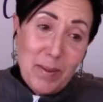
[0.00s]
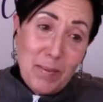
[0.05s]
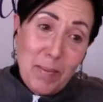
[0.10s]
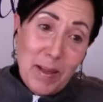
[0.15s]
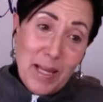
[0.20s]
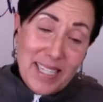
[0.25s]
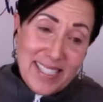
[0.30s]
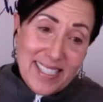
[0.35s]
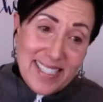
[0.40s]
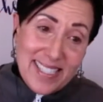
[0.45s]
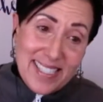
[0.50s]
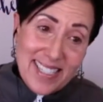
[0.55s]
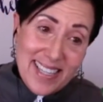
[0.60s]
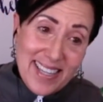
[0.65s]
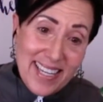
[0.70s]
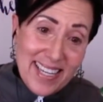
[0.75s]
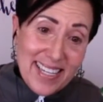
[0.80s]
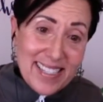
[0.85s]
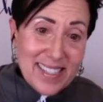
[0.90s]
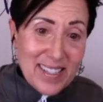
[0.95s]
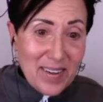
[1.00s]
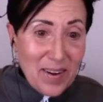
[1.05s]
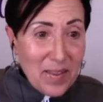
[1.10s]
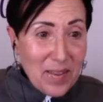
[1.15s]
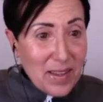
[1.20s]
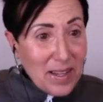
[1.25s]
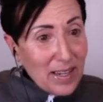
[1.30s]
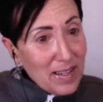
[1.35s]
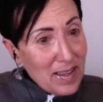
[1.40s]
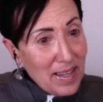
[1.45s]
places, and things
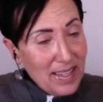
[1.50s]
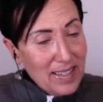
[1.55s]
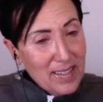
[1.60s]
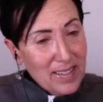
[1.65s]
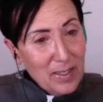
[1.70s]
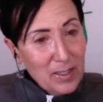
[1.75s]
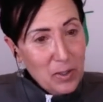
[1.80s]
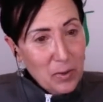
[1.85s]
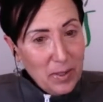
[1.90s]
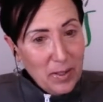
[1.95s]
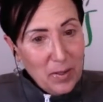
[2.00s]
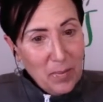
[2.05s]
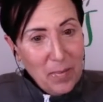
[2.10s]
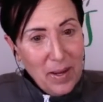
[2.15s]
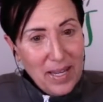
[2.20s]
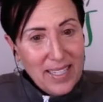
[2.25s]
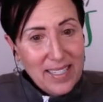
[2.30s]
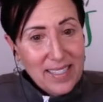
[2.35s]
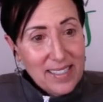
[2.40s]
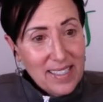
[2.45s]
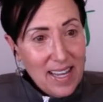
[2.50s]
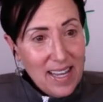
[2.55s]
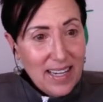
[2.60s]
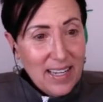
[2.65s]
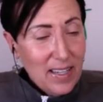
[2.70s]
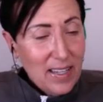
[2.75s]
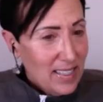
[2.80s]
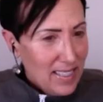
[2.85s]
that could trigger my anxiety,